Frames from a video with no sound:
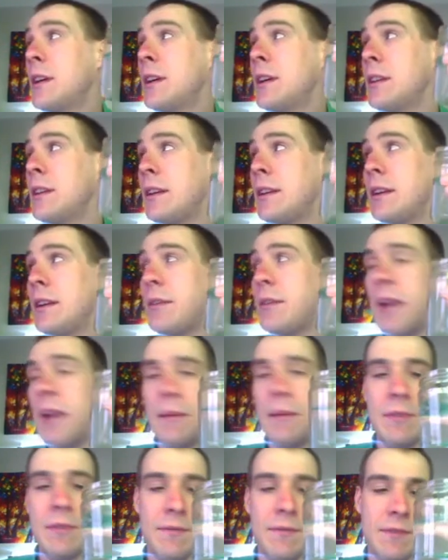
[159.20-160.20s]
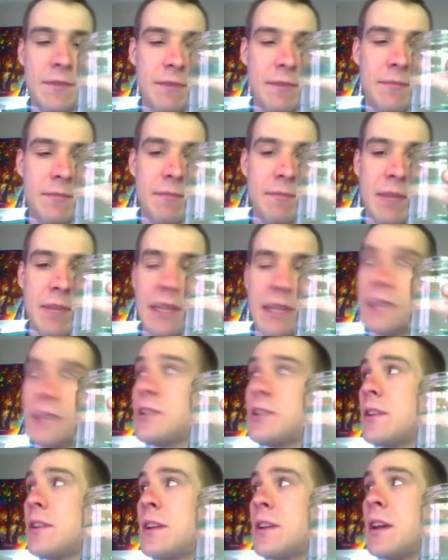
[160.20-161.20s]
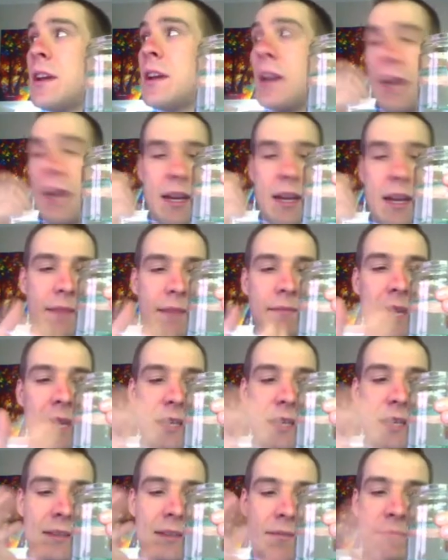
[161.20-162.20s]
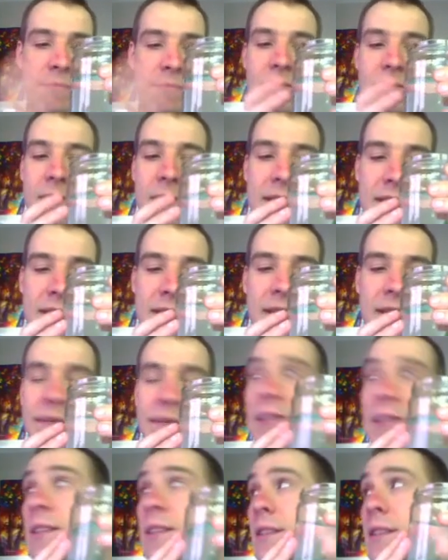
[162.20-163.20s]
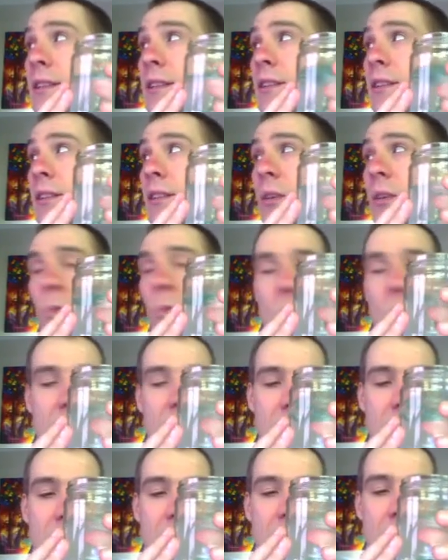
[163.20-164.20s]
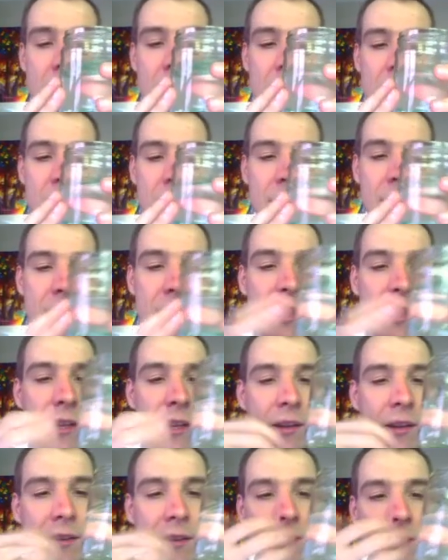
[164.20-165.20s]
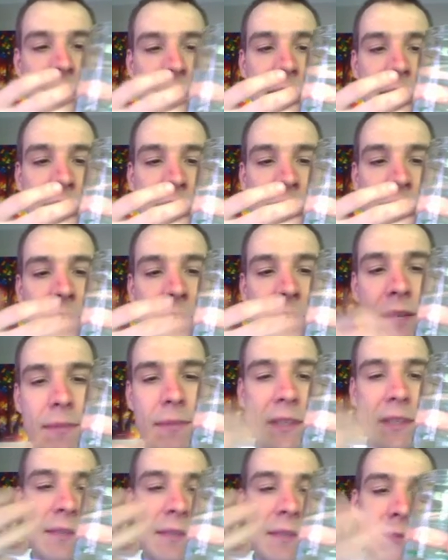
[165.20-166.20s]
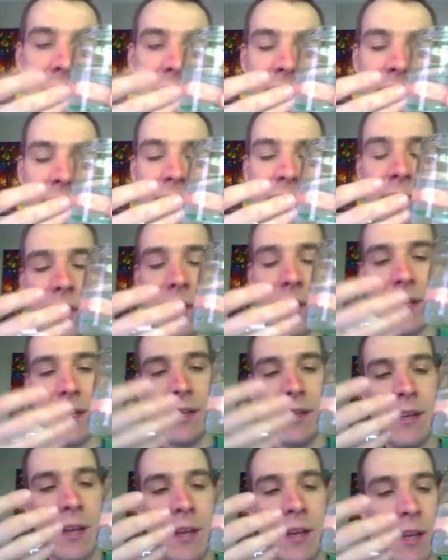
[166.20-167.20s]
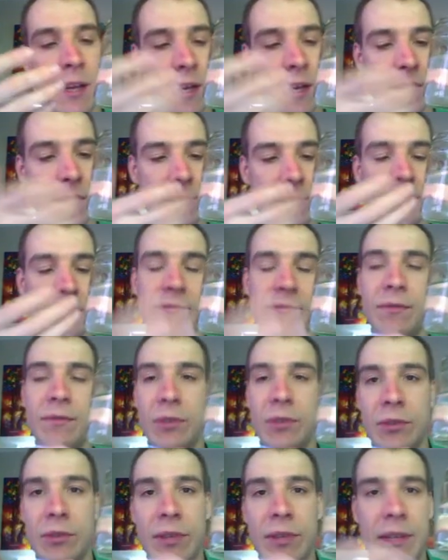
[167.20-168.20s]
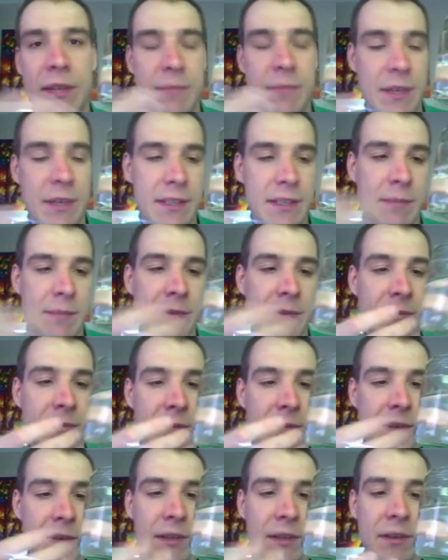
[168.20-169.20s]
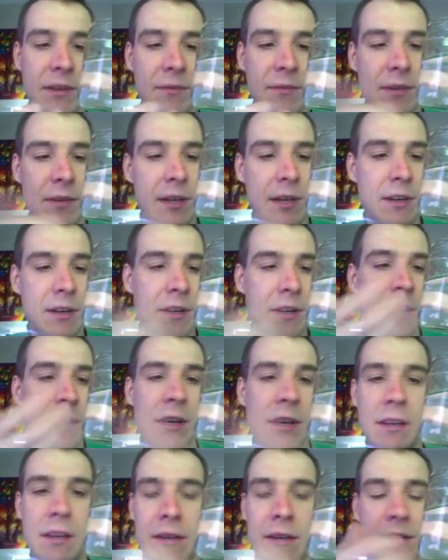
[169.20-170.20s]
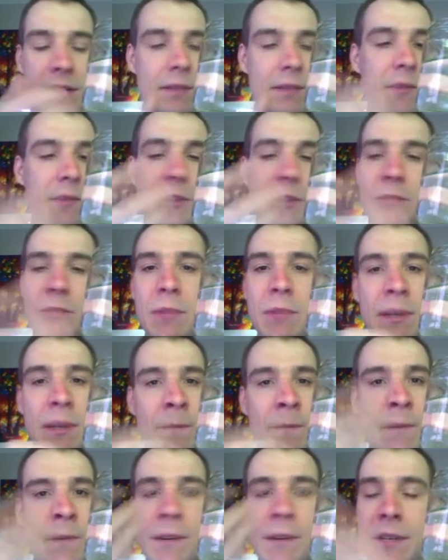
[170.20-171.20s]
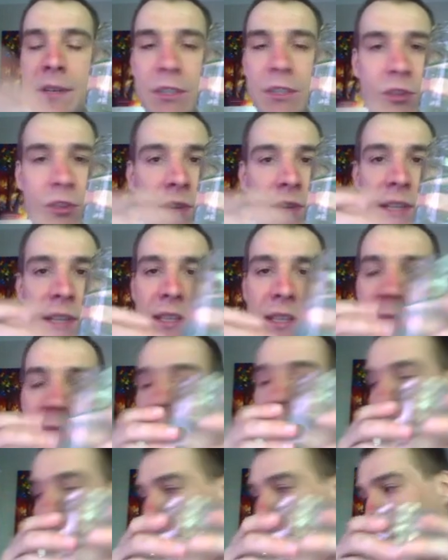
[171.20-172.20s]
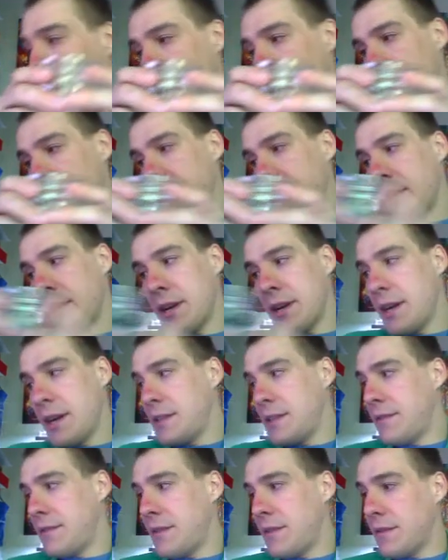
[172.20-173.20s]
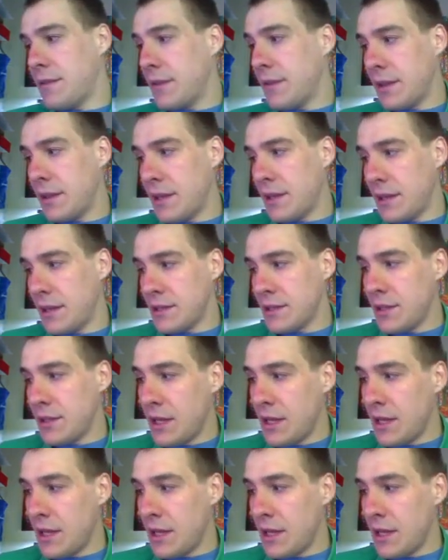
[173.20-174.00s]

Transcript: that I grabbed from my kitchen. The solvent is clearly water, but in there's some sodium and some chlorine and some fluorine because they put fluorine in the water, some aluminum, various trace amounts of all kinds of different things.